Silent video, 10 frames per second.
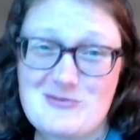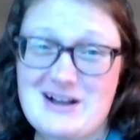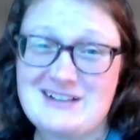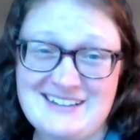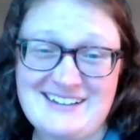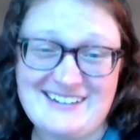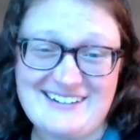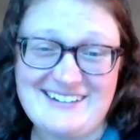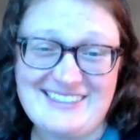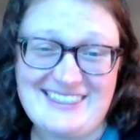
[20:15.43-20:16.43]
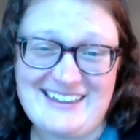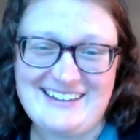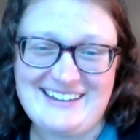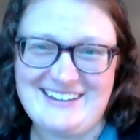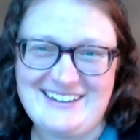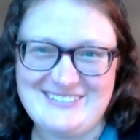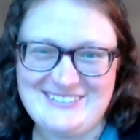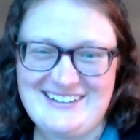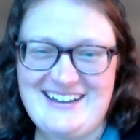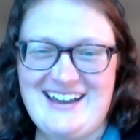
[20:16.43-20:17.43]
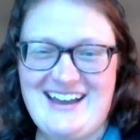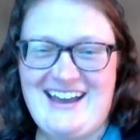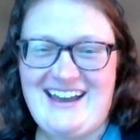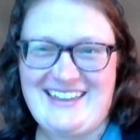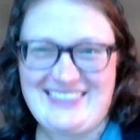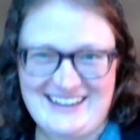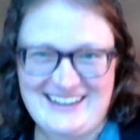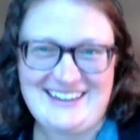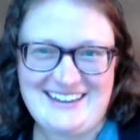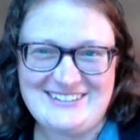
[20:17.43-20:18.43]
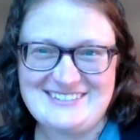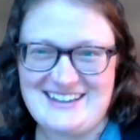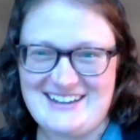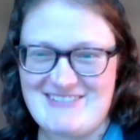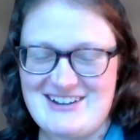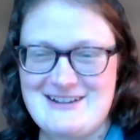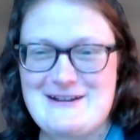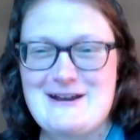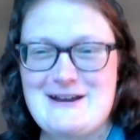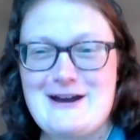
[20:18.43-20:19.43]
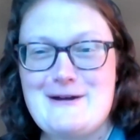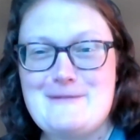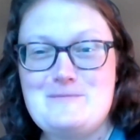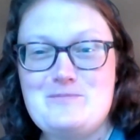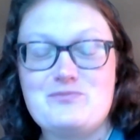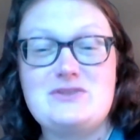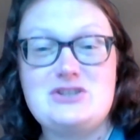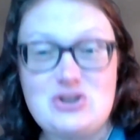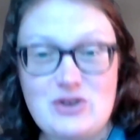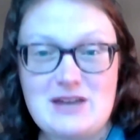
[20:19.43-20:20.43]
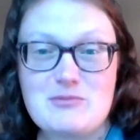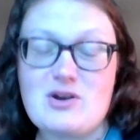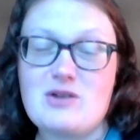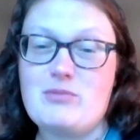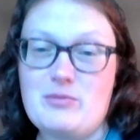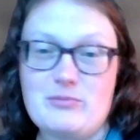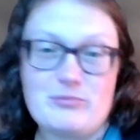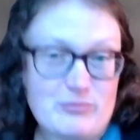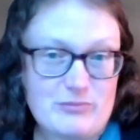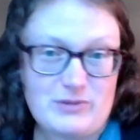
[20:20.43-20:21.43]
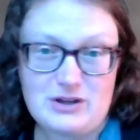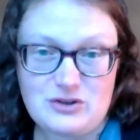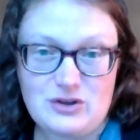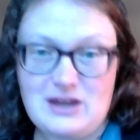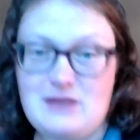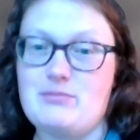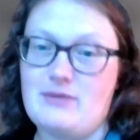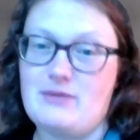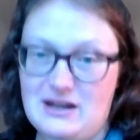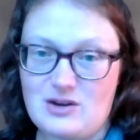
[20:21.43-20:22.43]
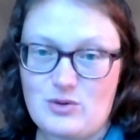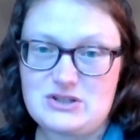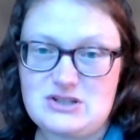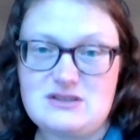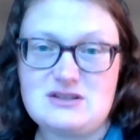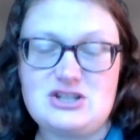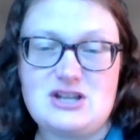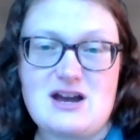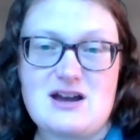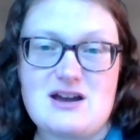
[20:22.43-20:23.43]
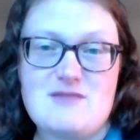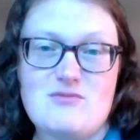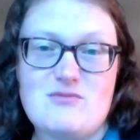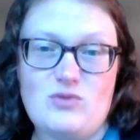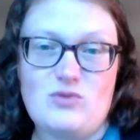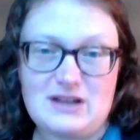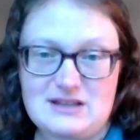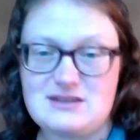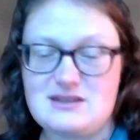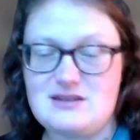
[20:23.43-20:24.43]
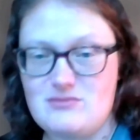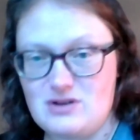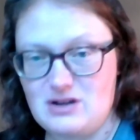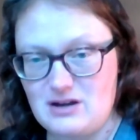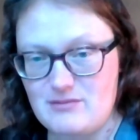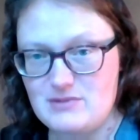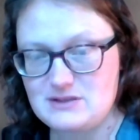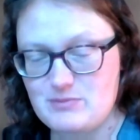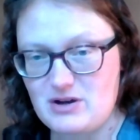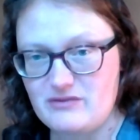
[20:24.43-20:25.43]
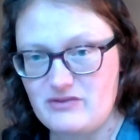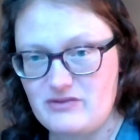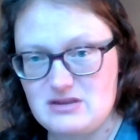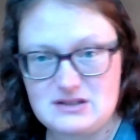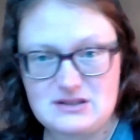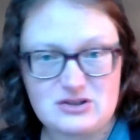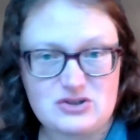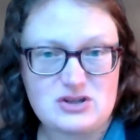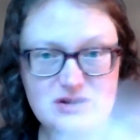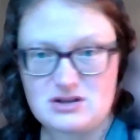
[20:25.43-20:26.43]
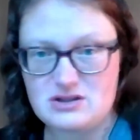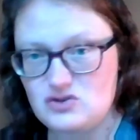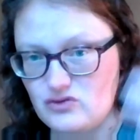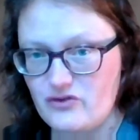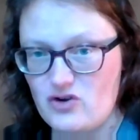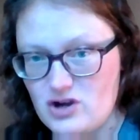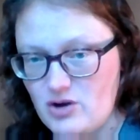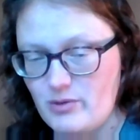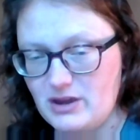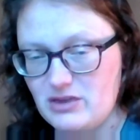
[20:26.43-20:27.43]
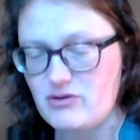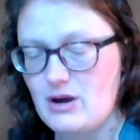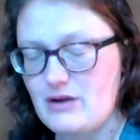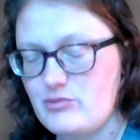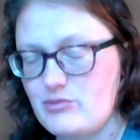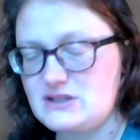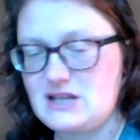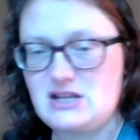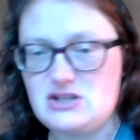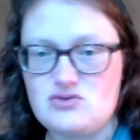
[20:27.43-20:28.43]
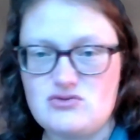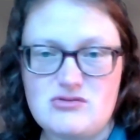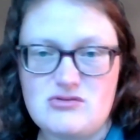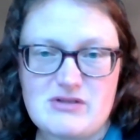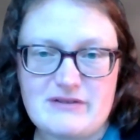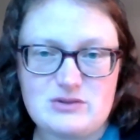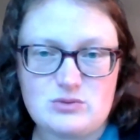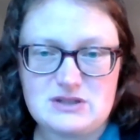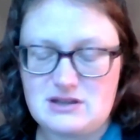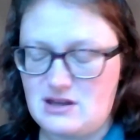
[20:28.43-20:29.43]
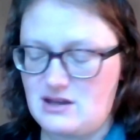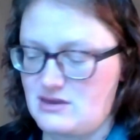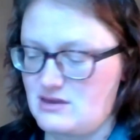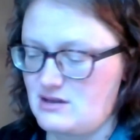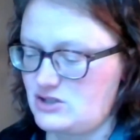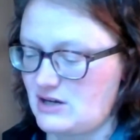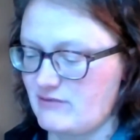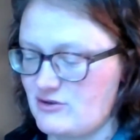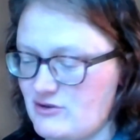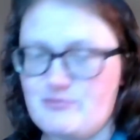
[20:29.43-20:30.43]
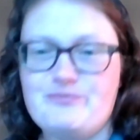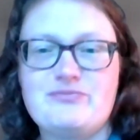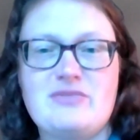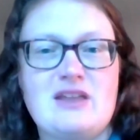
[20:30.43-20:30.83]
well done, and thank you. Thank you, Sarah. Do keep adding questions to the chat, and we'll get to them as part of either the discussion sort of ongoing throughout the presentation or afterwards in the chat room.